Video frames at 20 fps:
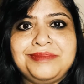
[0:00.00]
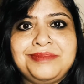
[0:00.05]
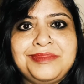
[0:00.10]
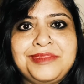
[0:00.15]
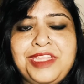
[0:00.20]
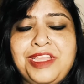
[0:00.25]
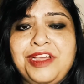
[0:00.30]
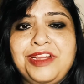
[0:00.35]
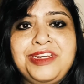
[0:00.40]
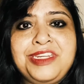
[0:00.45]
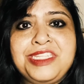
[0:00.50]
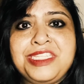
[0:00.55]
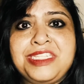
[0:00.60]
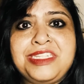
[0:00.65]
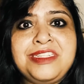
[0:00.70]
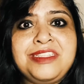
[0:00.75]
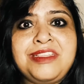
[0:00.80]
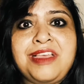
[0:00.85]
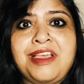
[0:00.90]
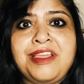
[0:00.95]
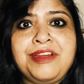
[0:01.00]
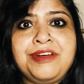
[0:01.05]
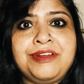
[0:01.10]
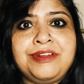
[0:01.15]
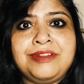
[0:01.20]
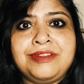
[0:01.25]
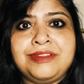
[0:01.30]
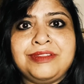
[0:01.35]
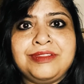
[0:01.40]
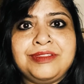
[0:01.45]
Agni's desire
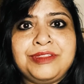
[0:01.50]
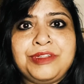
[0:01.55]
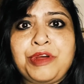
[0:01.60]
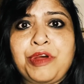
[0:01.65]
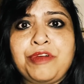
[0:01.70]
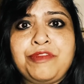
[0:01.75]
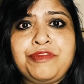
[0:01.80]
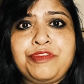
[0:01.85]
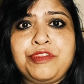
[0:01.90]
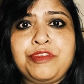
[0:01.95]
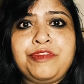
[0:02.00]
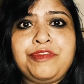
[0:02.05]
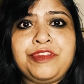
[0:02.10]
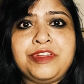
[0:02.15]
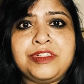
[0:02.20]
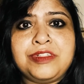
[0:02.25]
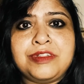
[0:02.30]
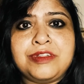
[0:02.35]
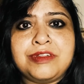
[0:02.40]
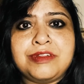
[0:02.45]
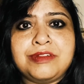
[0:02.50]
got fulfilled.